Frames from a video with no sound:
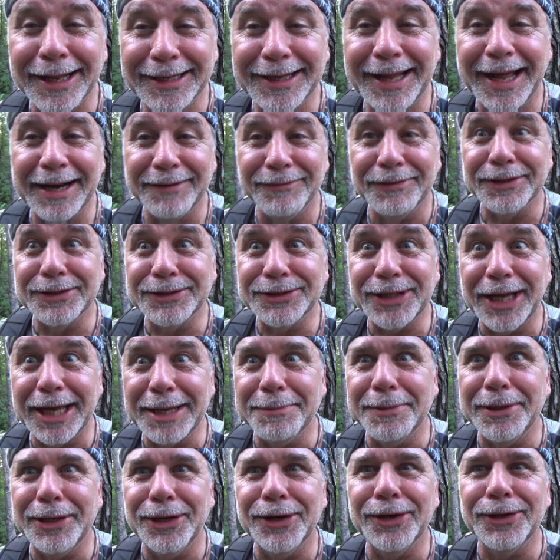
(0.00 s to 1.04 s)
A lot of
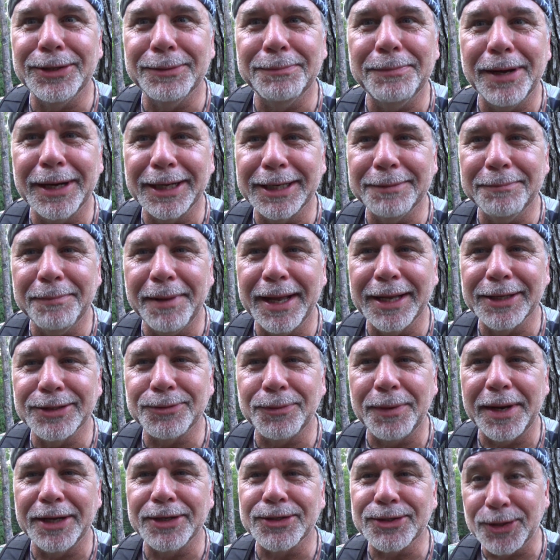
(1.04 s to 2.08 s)
excitement here at the Buck and
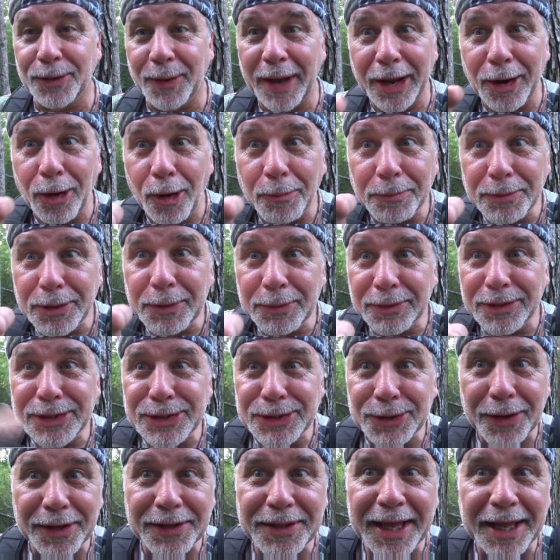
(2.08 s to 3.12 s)
Bass Ranch, so I hope you
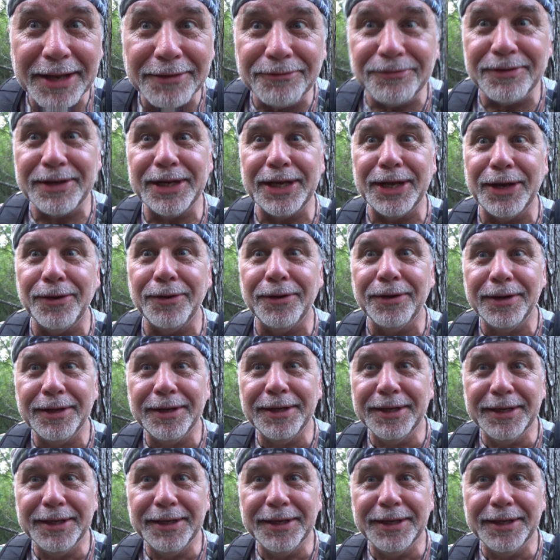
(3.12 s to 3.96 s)
enjoyed that video